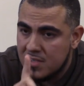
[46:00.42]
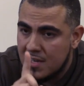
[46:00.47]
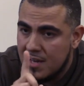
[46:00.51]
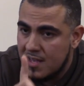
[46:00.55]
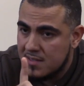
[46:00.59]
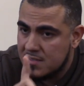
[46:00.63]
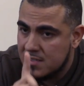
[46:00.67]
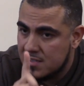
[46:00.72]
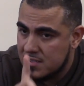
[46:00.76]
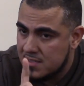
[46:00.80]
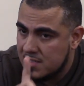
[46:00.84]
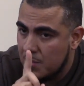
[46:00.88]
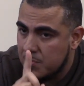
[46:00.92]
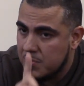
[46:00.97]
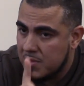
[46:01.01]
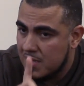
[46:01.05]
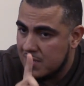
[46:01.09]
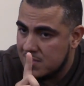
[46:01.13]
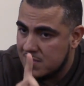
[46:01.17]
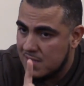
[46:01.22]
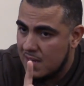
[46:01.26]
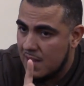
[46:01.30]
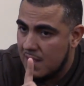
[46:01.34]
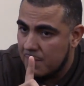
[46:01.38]
has accepted
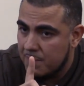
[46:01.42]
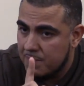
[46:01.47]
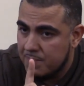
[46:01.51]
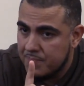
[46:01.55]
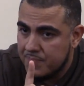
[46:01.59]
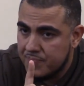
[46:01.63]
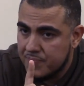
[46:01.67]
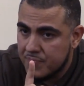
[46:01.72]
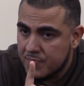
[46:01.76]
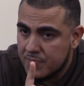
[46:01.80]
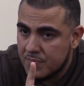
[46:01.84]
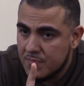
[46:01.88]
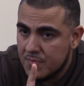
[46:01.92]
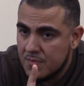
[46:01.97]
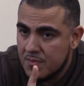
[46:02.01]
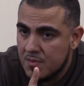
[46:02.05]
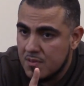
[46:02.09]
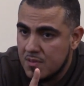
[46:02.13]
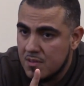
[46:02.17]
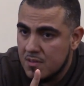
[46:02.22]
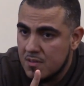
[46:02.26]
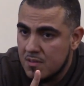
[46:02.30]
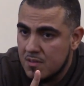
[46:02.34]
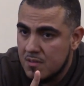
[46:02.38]
Islam.
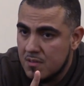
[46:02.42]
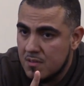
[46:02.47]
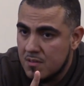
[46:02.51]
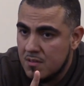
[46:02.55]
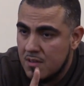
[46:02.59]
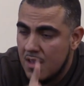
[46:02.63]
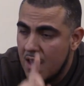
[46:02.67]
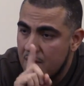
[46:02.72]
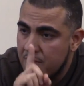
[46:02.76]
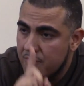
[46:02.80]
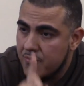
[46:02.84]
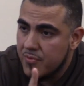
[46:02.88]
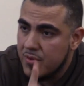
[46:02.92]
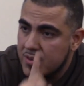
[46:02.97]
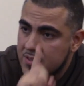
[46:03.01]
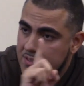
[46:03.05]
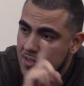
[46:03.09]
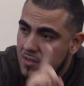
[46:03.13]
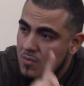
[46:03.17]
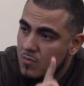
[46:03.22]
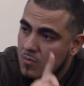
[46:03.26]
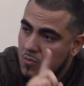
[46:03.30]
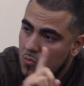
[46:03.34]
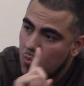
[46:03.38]
Every
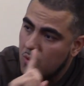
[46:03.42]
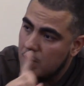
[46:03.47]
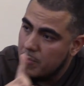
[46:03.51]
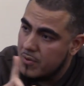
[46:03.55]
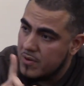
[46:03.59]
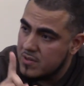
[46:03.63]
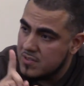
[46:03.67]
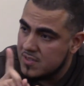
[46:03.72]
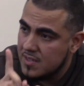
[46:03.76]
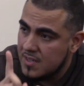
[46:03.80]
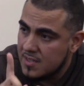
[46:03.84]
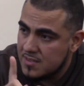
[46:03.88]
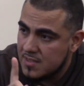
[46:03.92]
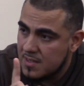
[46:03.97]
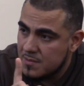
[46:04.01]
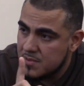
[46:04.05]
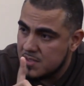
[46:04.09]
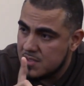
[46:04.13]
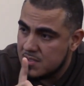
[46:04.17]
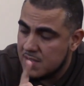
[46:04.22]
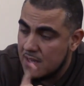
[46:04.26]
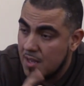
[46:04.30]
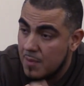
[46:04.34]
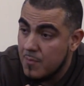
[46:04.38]
single one person accepts
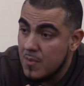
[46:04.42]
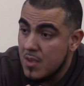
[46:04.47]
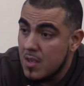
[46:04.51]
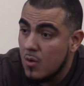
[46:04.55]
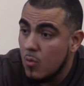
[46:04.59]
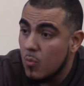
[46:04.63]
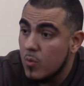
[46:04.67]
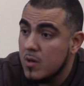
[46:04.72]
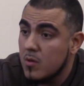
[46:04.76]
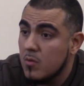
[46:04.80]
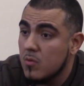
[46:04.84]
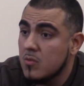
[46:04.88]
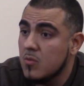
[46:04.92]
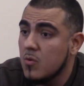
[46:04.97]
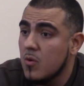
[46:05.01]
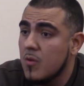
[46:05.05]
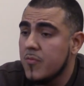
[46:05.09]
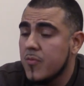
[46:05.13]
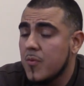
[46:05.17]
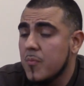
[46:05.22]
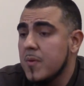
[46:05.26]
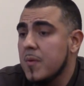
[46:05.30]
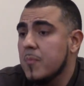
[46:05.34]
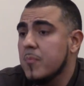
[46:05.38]
Islam. We don't do it
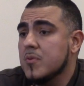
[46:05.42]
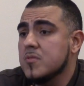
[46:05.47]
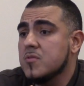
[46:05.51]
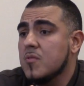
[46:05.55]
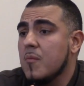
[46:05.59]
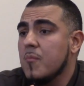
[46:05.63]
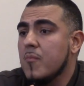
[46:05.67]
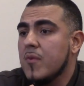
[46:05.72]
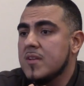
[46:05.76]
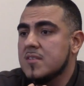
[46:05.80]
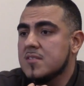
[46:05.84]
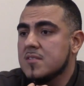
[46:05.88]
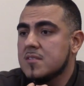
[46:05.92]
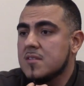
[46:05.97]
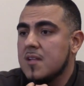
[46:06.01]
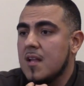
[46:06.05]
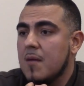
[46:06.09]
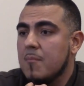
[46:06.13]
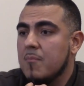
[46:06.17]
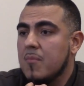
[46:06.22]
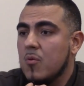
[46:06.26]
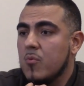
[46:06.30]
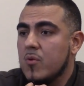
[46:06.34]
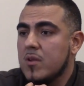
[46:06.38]
for people to embrace
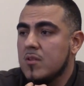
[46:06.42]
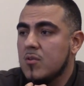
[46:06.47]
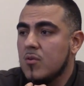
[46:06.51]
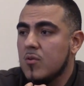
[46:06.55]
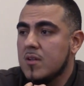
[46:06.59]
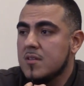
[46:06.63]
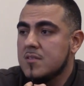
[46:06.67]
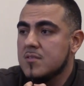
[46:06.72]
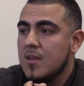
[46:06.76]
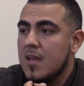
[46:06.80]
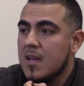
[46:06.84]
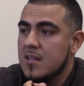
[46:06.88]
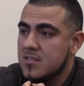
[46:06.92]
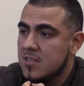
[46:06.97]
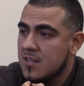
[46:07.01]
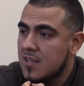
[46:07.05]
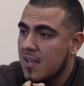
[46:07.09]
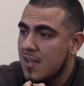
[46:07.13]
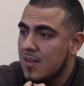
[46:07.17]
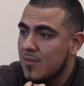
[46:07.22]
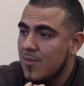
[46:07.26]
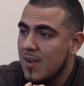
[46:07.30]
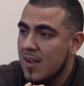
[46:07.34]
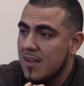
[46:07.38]
Islam, but we do it to
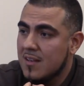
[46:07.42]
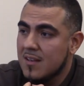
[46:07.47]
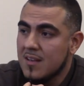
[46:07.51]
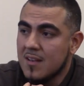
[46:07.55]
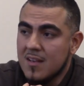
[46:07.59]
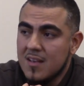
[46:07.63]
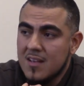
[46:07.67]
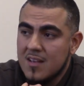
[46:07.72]
educate, right?